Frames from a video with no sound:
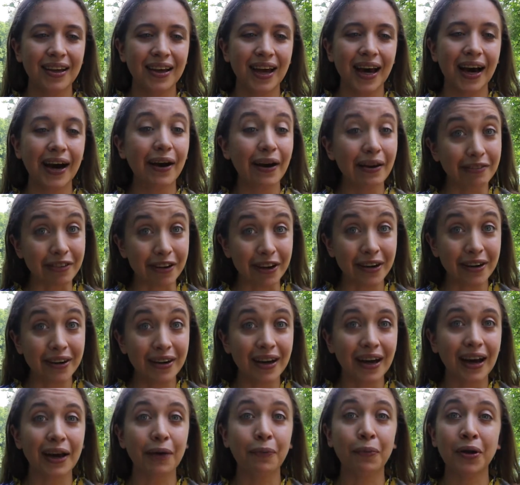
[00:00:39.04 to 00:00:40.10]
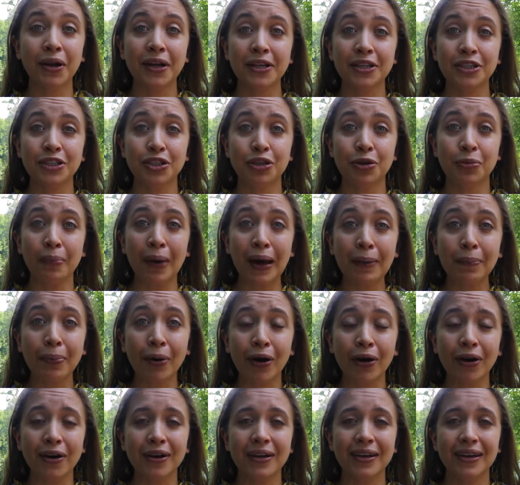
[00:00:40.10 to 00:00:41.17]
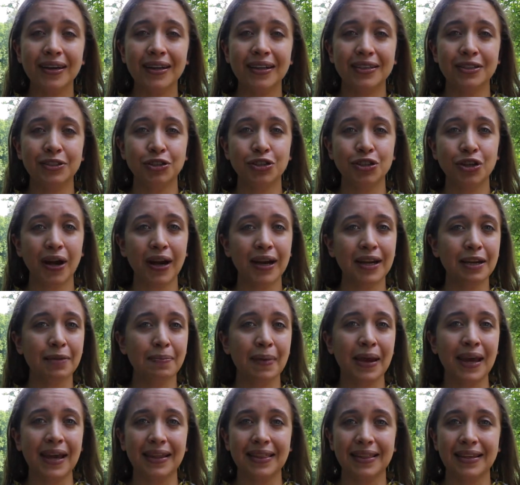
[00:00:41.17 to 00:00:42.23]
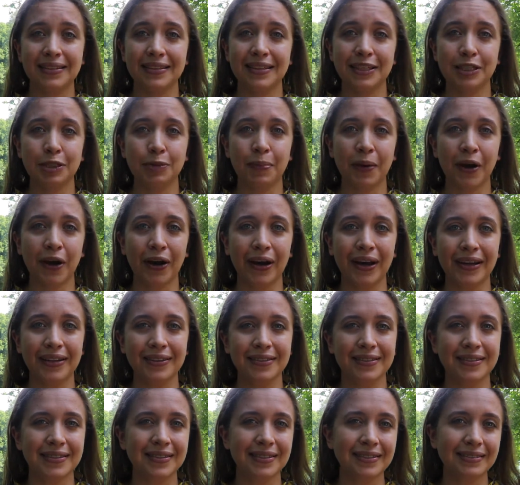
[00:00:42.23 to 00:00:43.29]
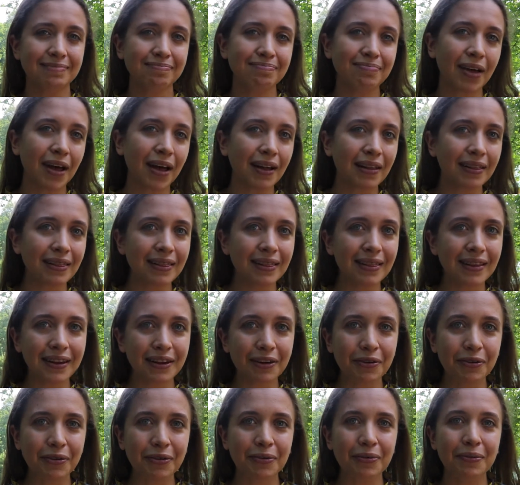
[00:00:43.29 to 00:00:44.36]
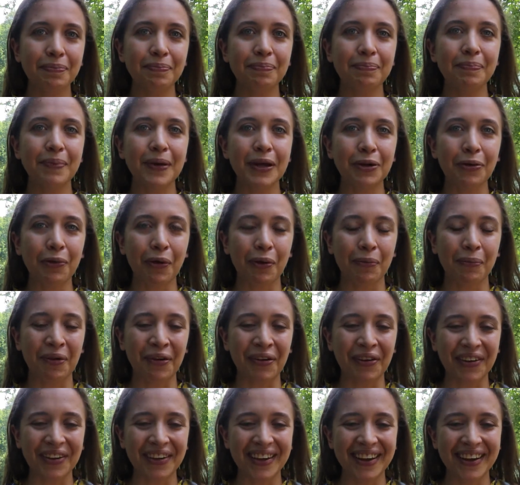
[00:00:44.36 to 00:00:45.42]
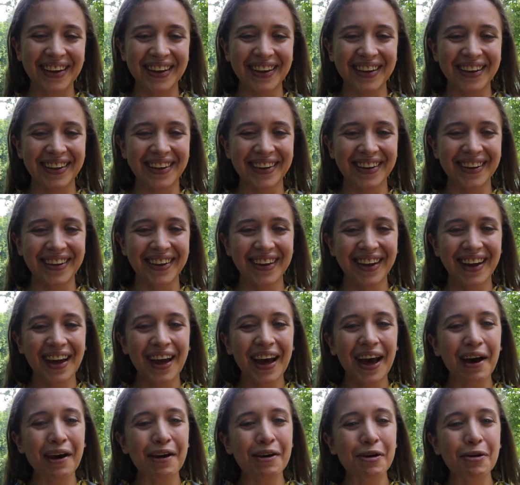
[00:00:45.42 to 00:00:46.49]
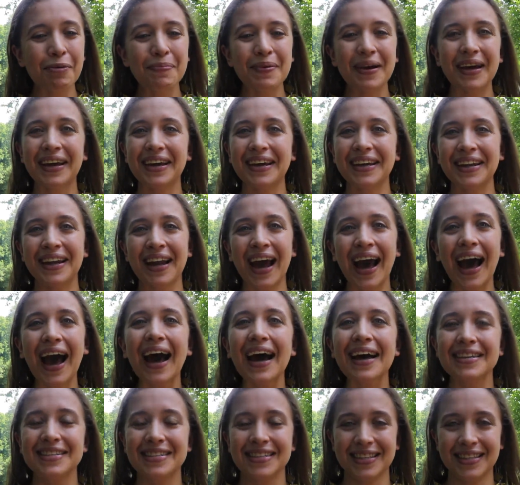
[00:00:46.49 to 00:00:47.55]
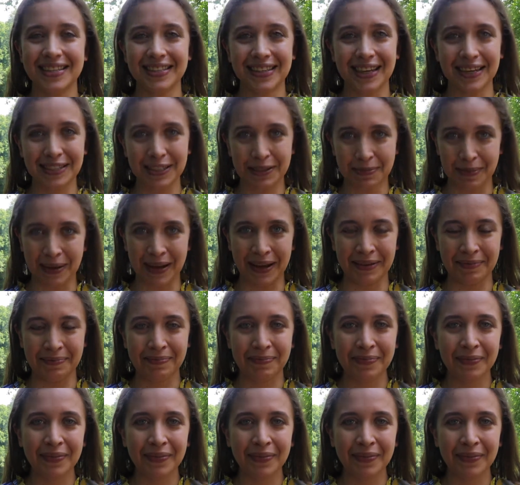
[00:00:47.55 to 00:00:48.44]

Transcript: However, I wanted to do my part in trying to make this experience a little bit normal. I hope I can add to the sentiment